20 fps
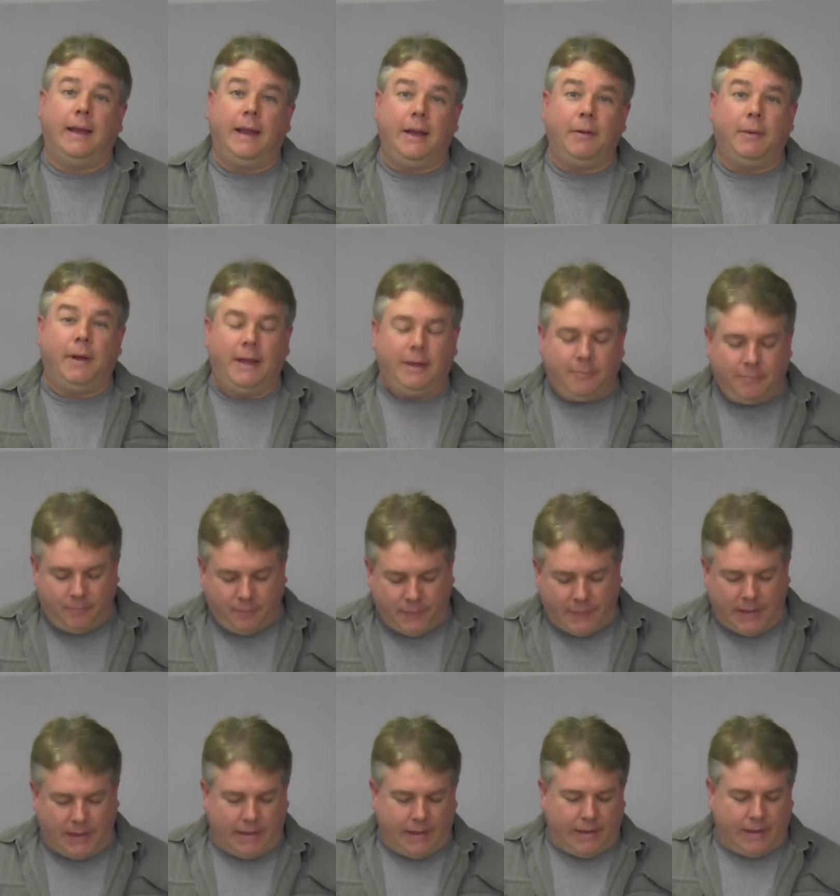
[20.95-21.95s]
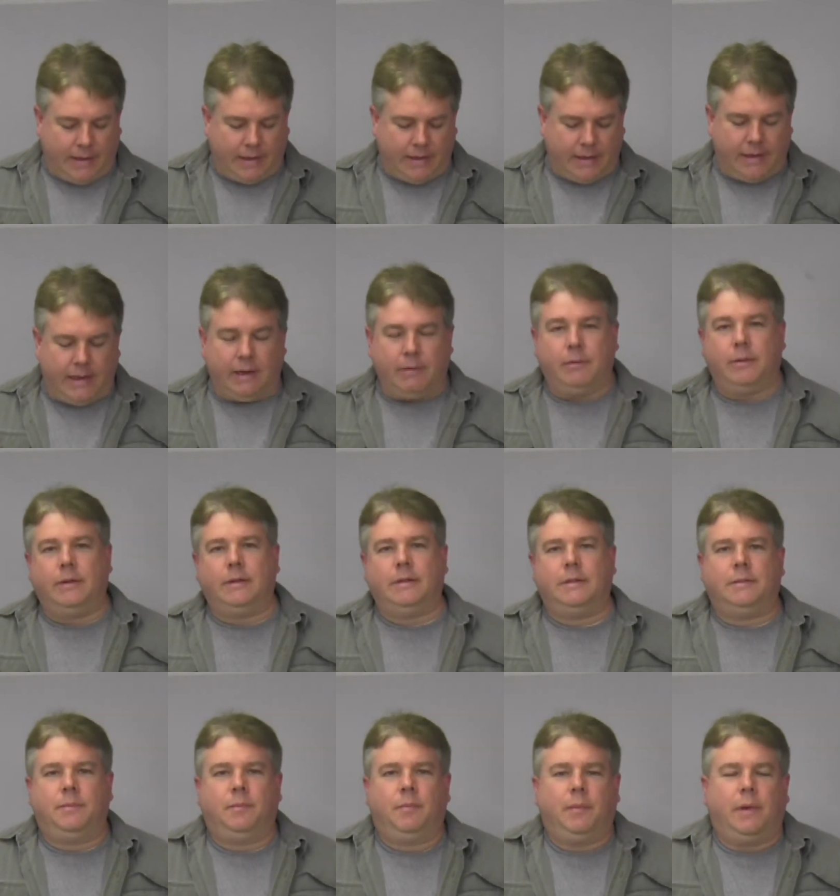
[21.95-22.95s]
Anyway, it
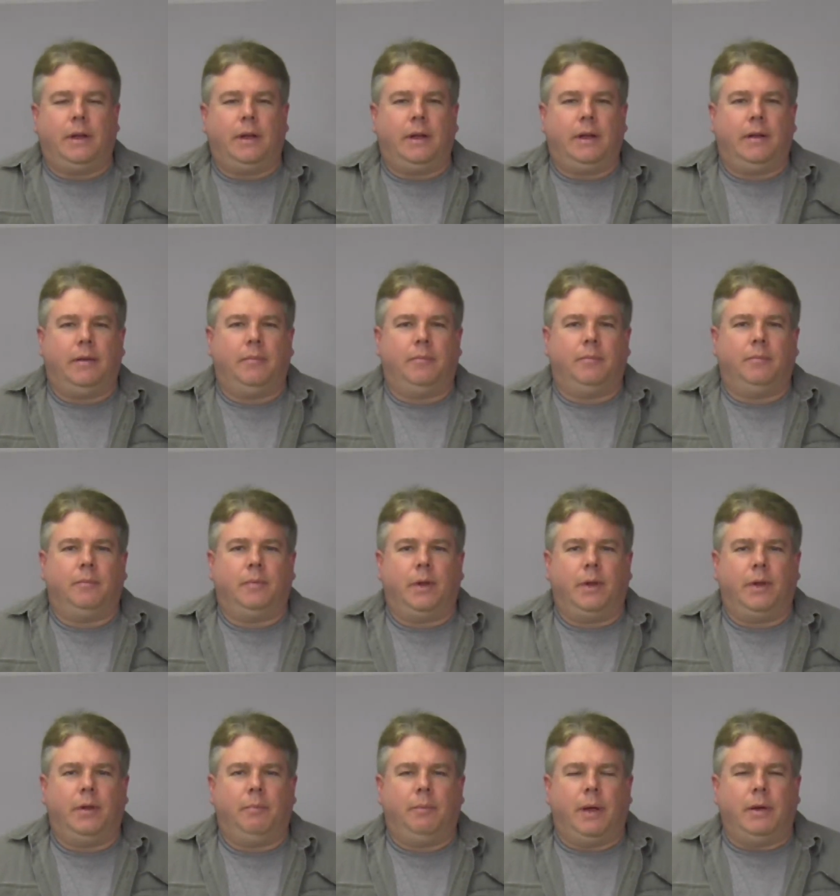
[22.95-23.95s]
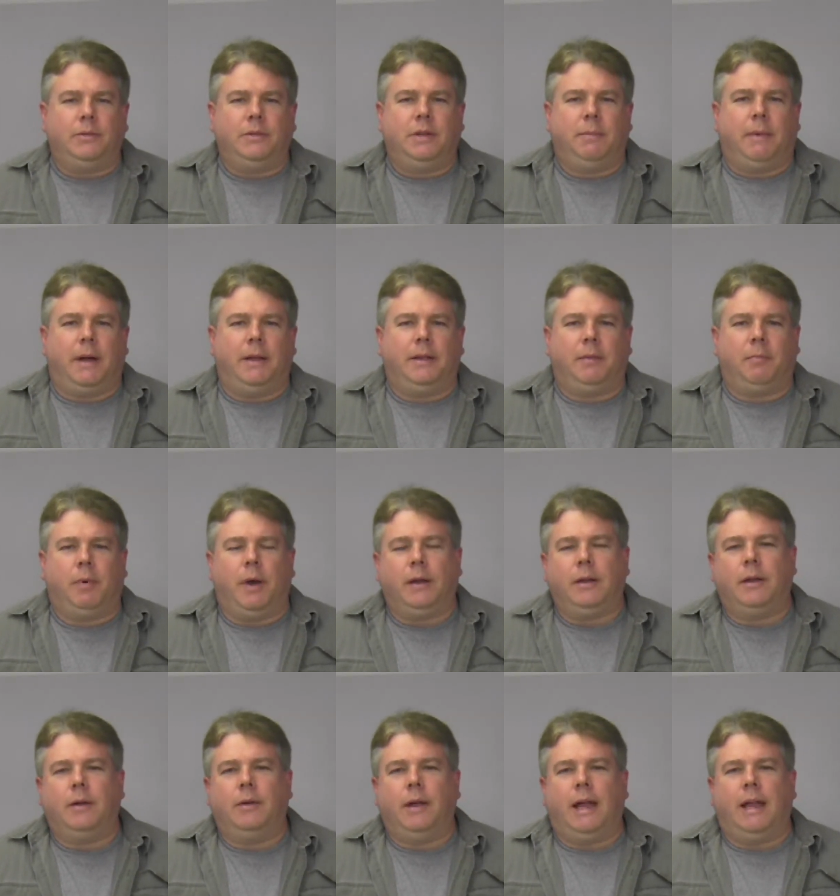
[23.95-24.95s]
was posted by the
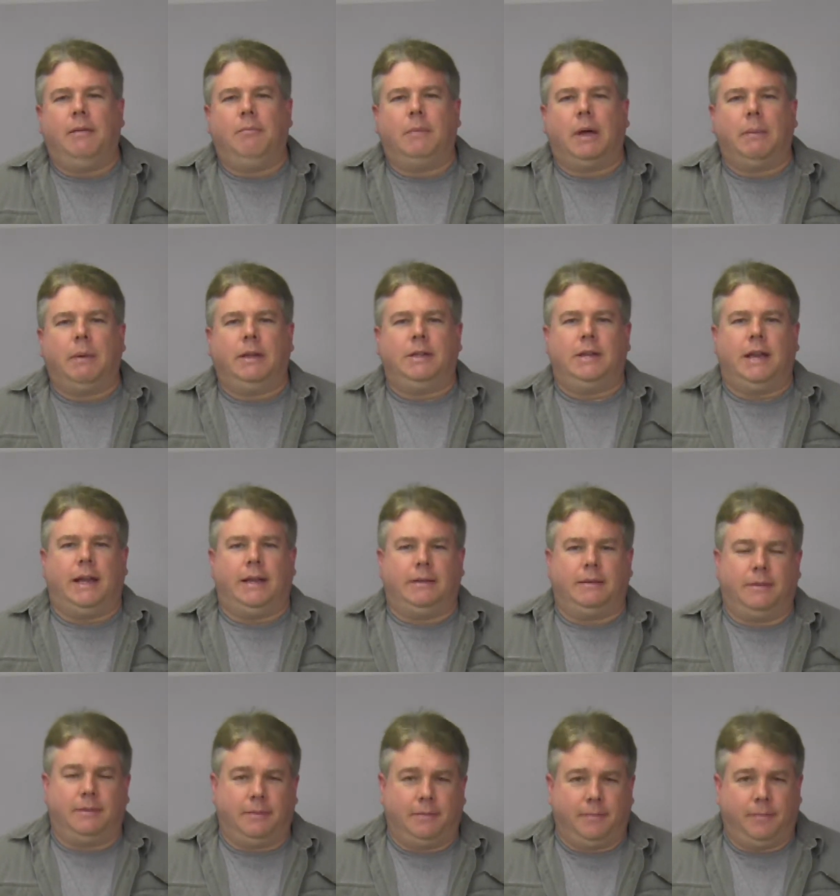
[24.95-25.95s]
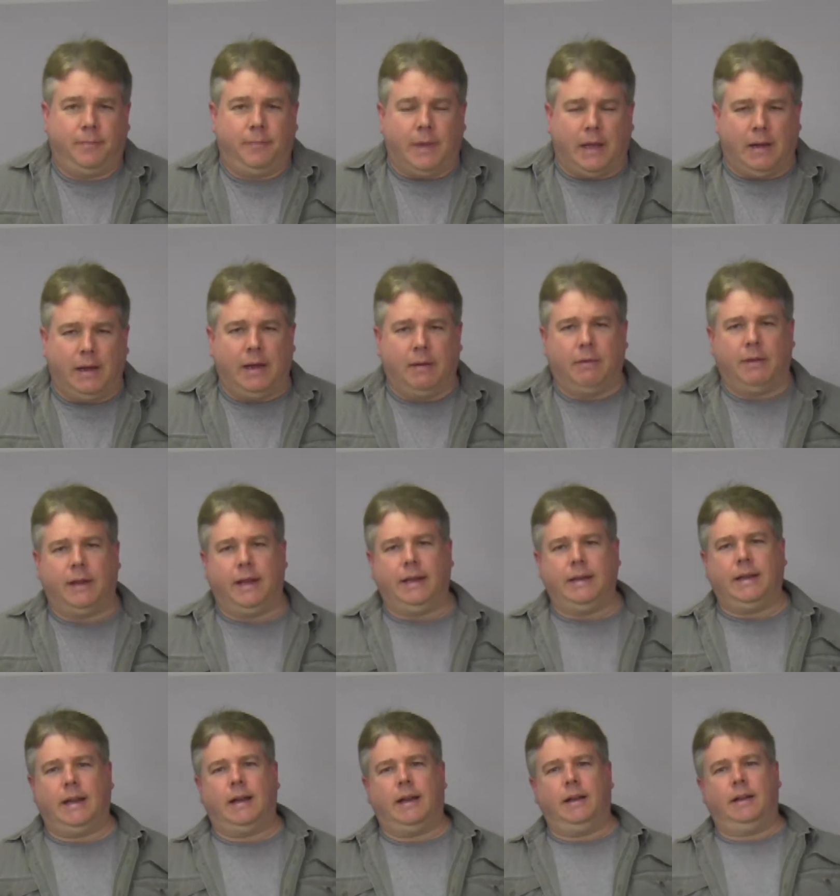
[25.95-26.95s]
Prego and Mommy Chat. I'll have a
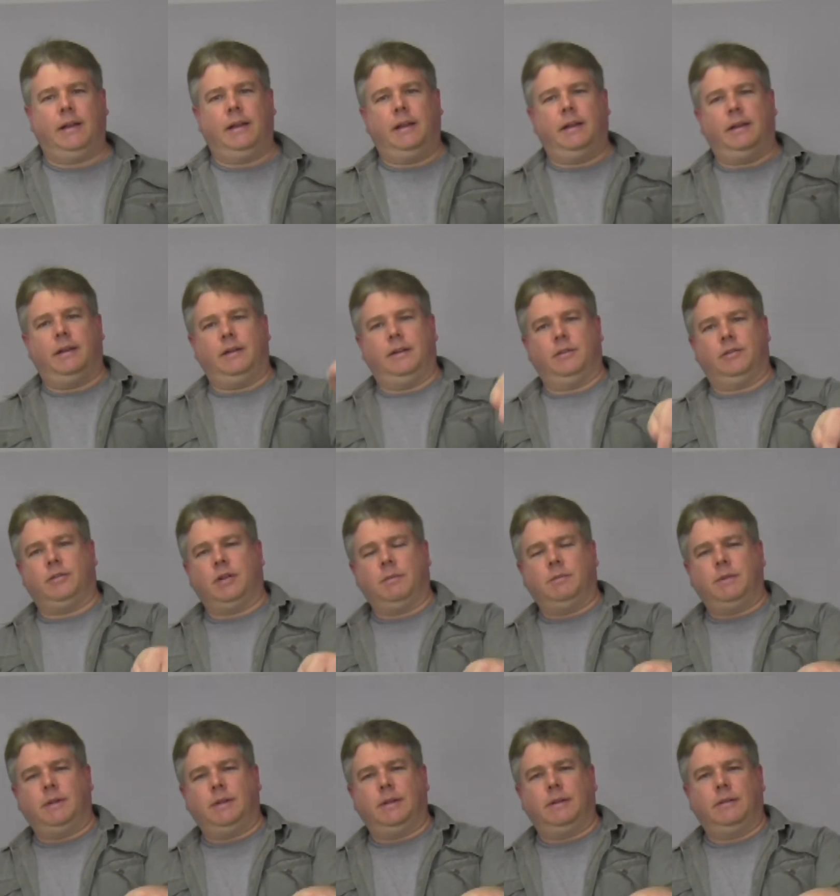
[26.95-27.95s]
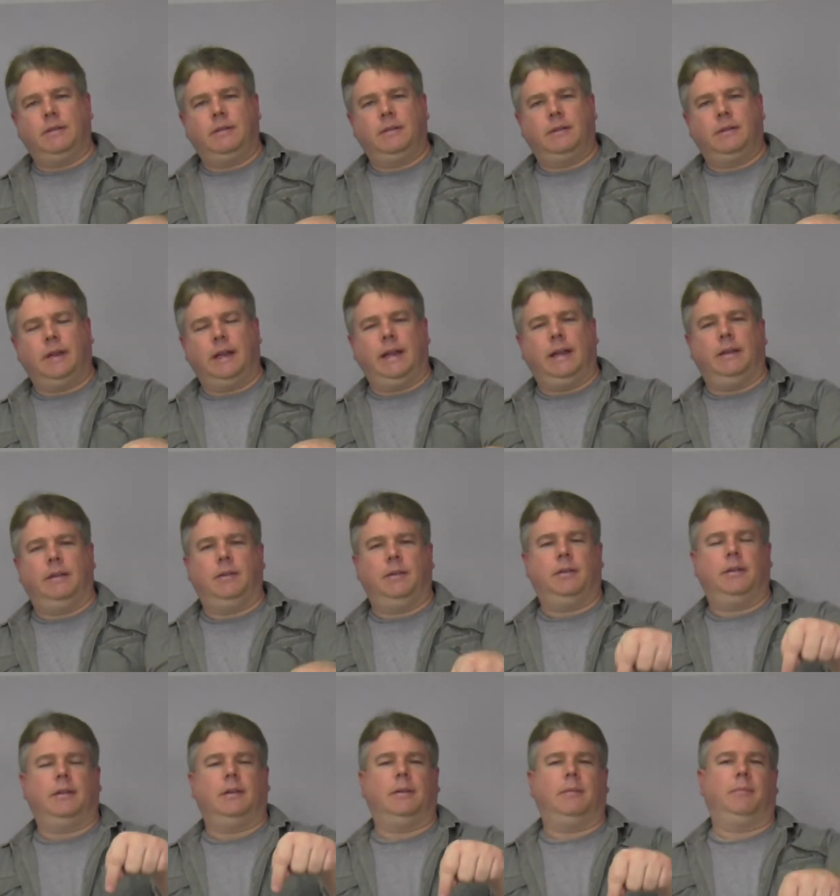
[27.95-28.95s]
link down in the description, linking
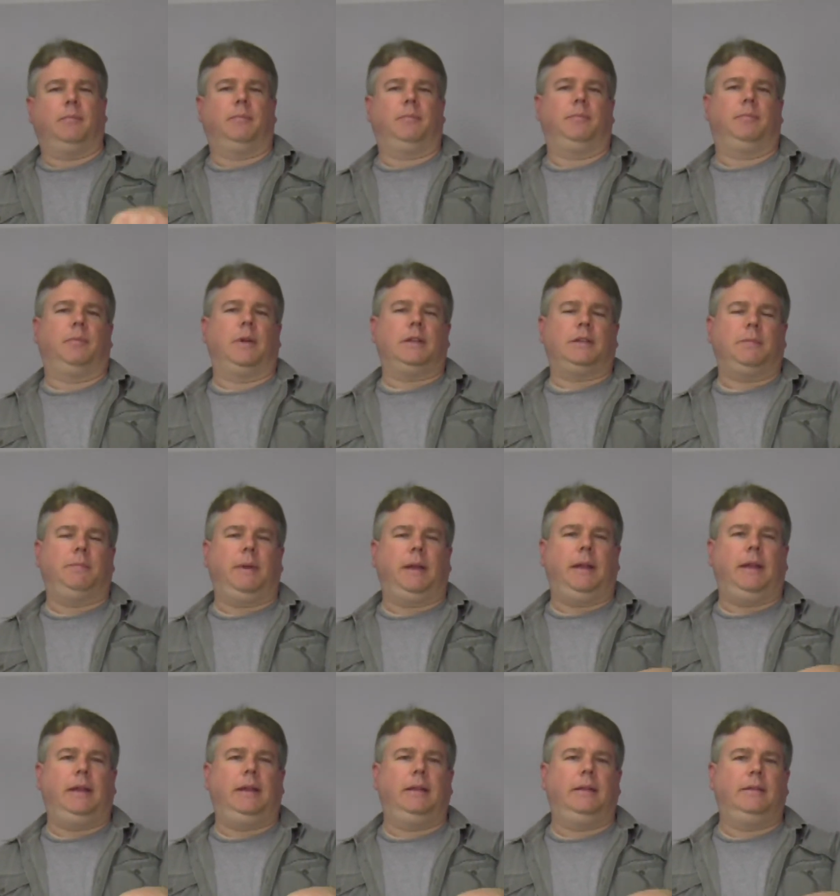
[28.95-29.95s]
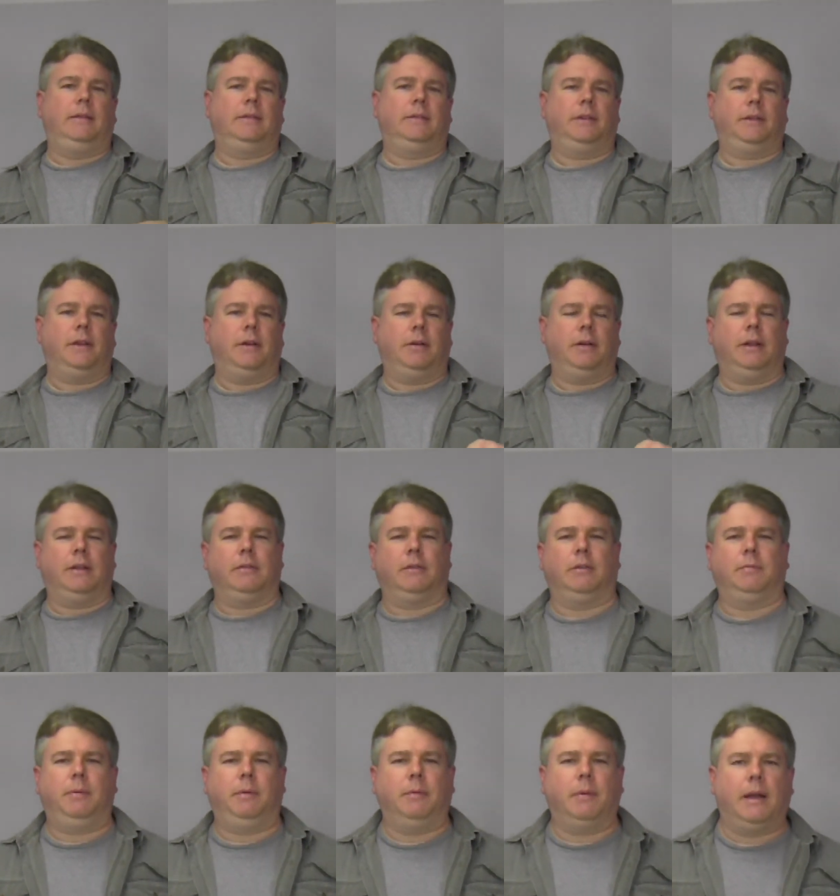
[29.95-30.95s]
to the recipe, so y'all can get
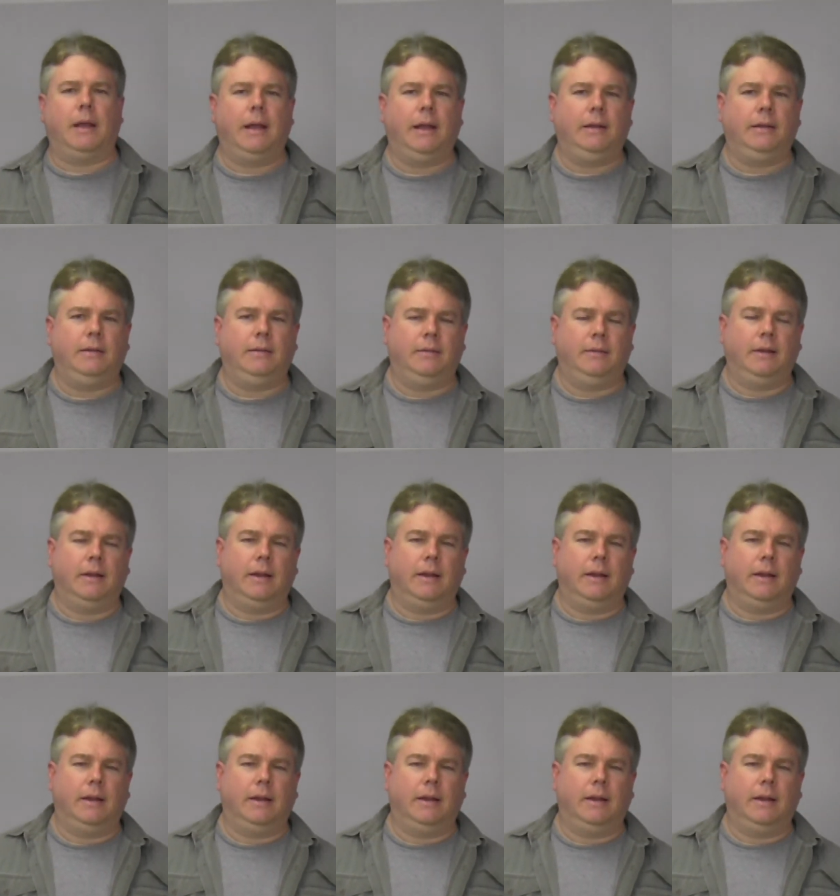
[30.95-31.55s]
the recipe right,